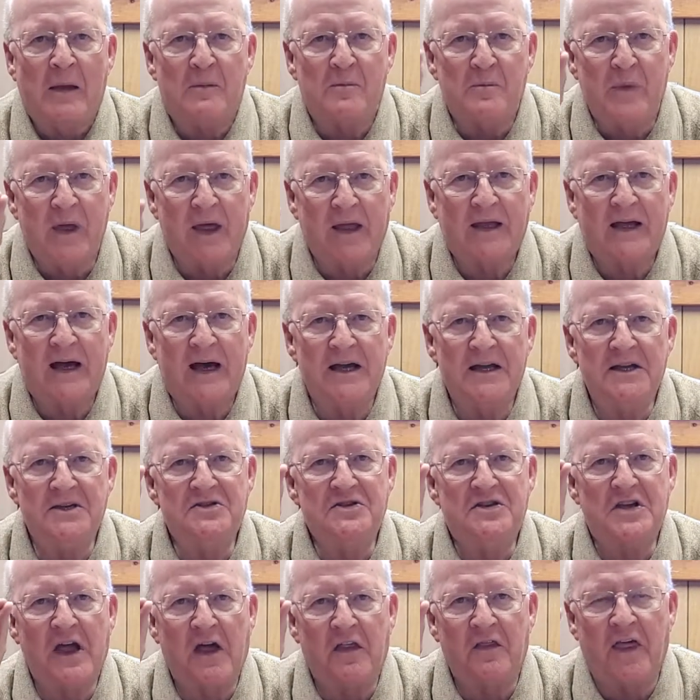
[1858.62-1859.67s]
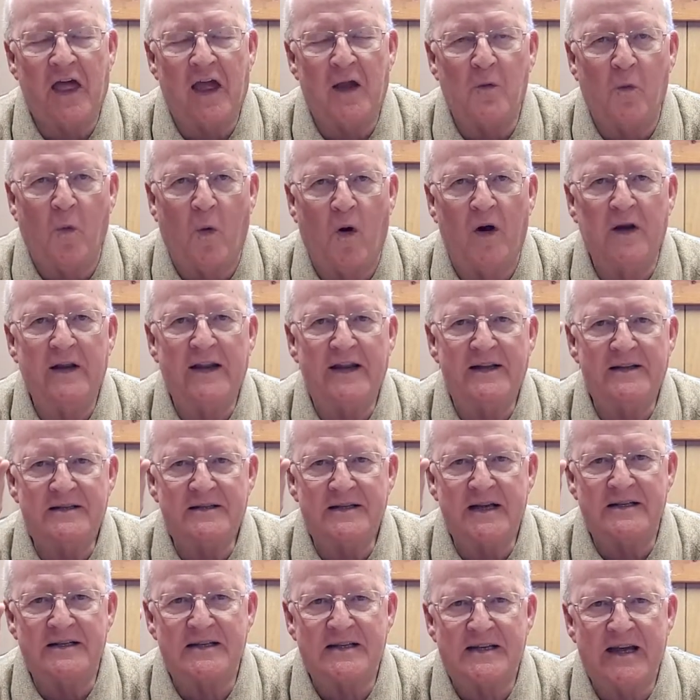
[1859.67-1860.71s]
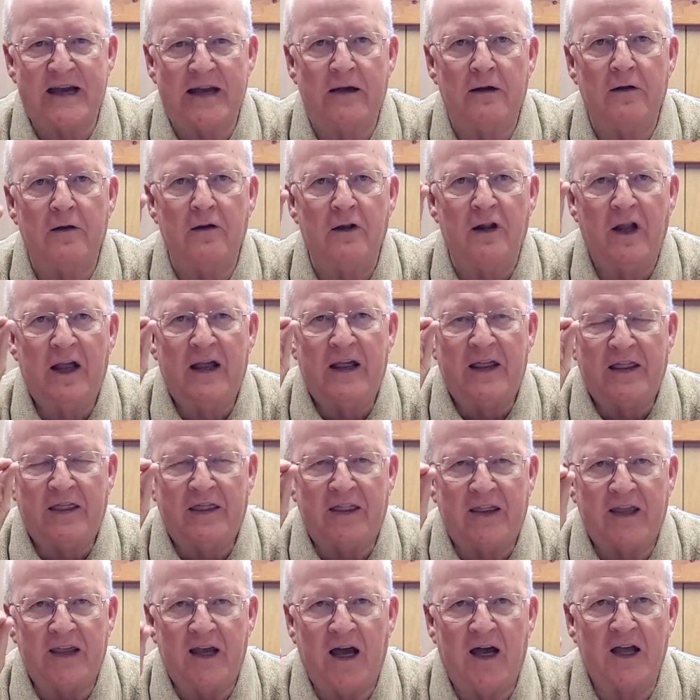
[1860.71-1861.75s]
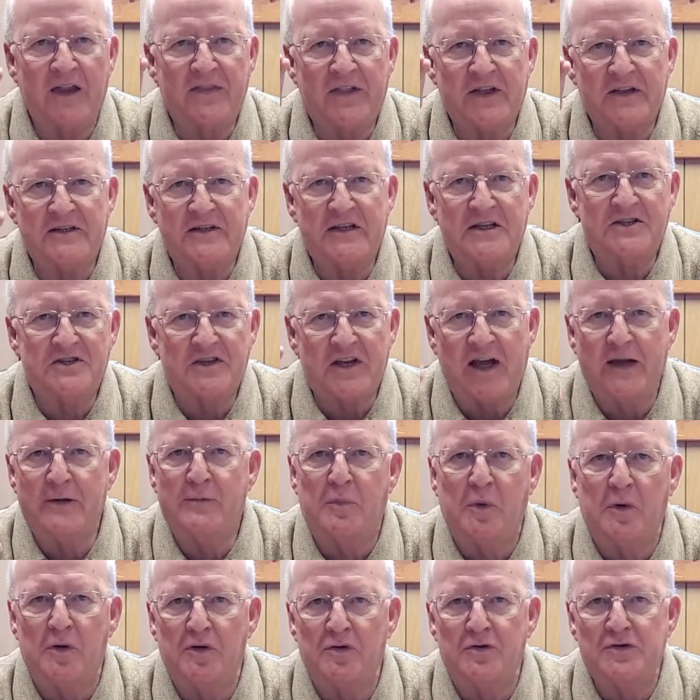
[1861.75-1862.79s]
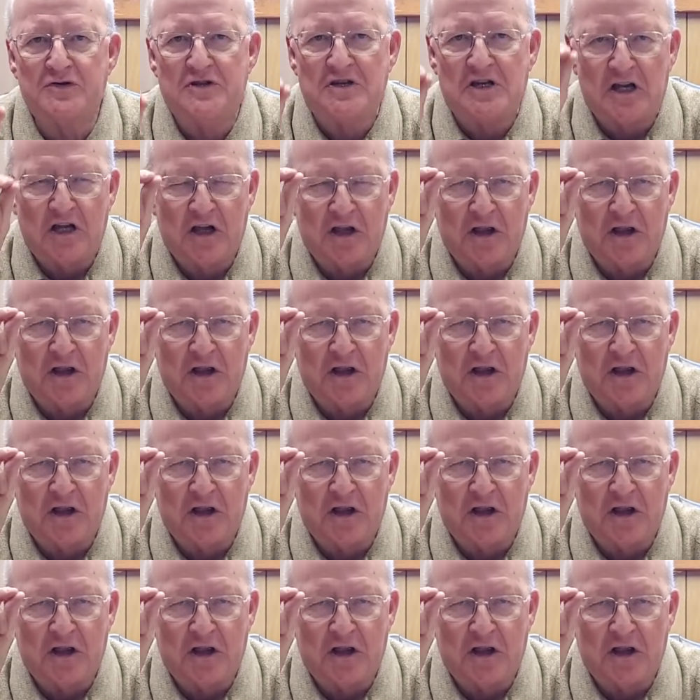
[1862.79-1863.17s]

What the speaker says: Because they wanted to tell the other disciples